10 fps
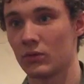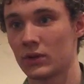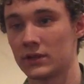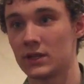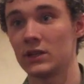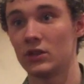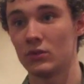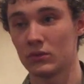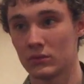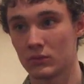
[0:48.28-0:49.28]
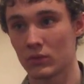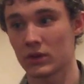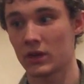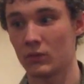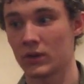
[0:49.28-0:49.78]
will continue
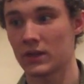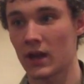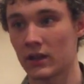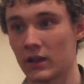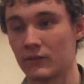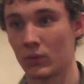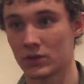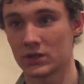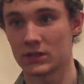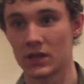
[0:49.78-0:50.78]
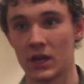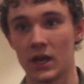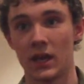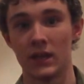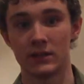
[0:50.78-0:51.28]
working with the Allied forces
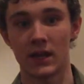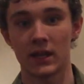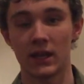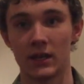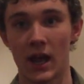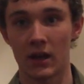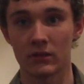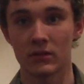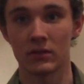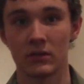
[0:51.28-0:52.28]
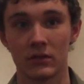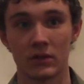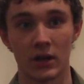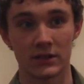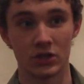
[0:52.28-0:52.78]
in taking down
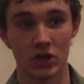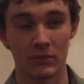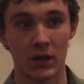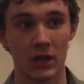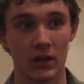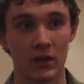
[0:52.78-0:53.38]
Nazi Germany.